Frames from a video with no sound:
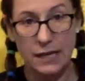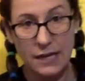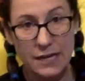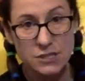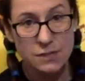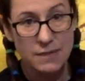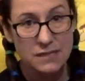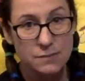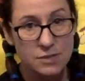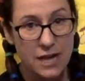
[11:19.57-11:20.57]
I can actually make
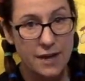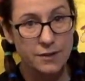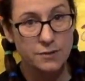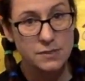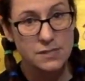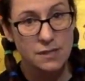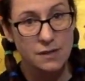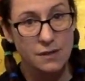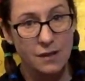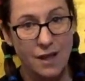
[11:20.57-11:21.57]
some shadows
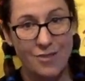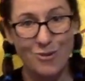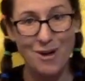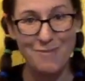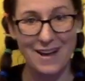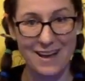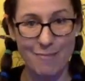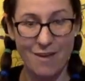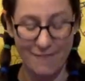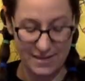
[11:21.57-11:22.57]
on the wall behind
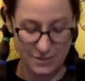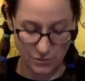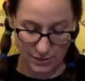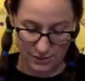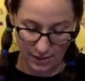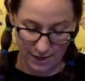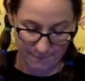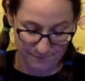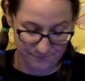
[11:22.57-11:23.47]
me if I do this right.